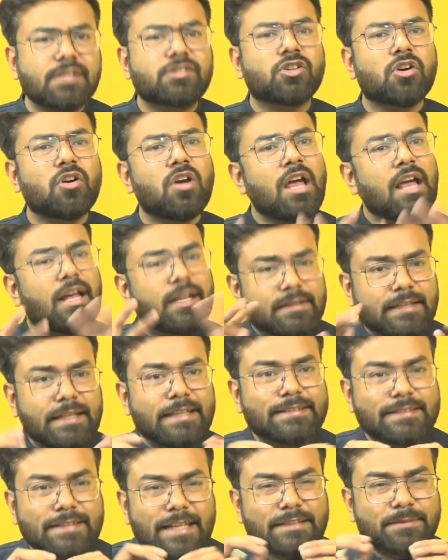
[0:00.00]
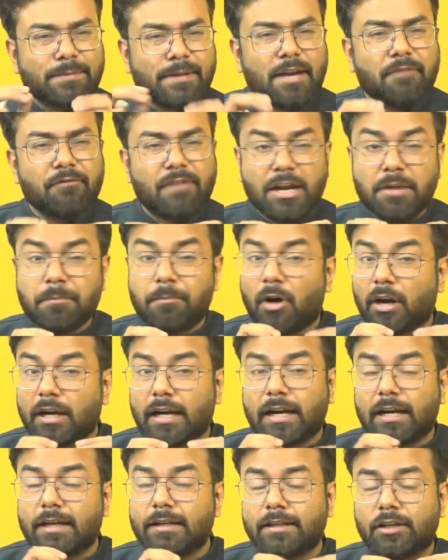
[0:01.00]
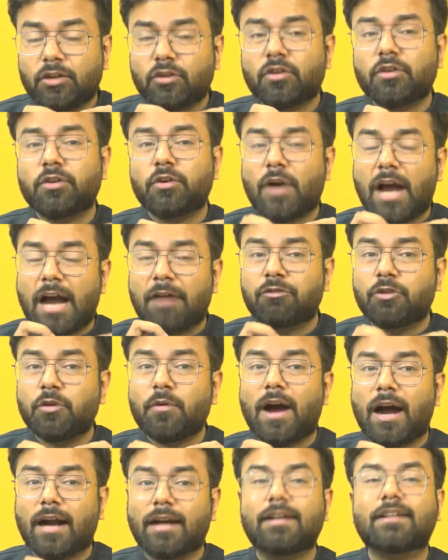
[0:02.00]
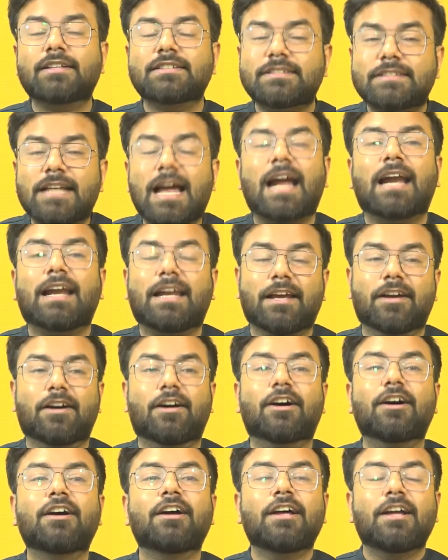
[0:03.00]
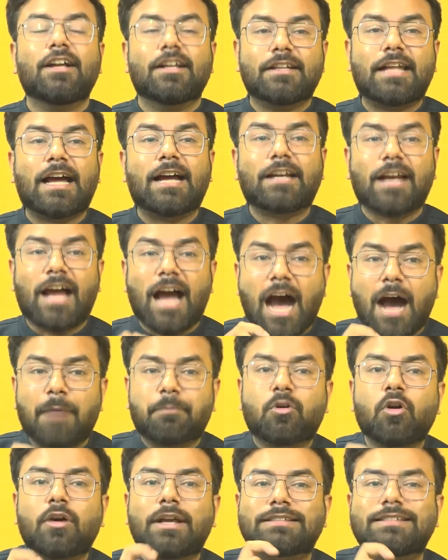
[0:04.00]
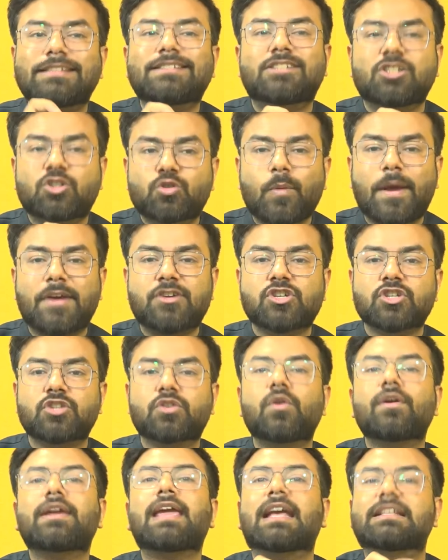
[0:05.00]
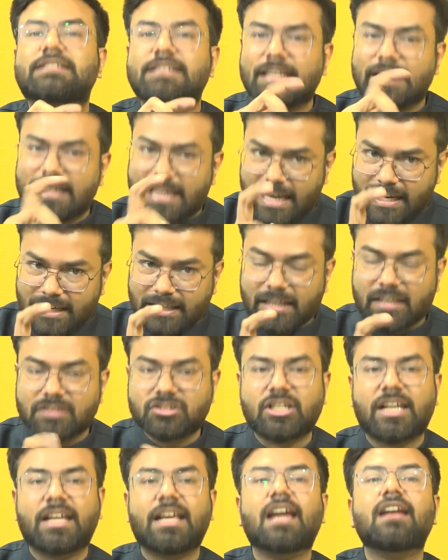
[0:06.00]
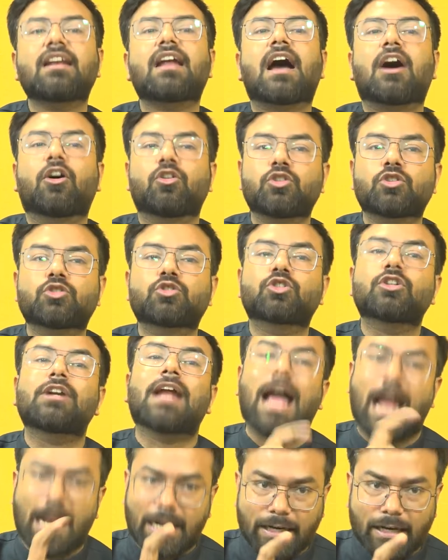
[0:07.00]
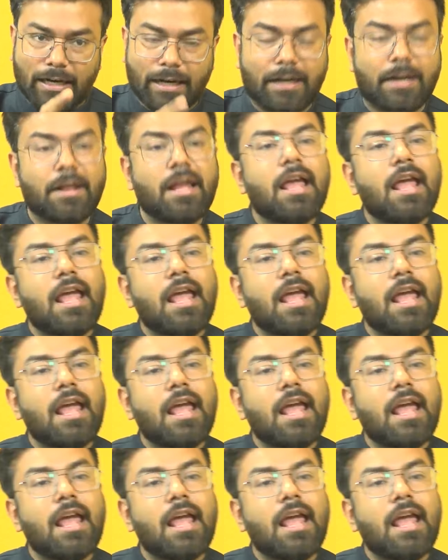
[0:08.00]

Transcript: So these things become very important, and, you know, you have to understand here that aapko kisi situation ko kaise dekhna chahiye and how you should handle it.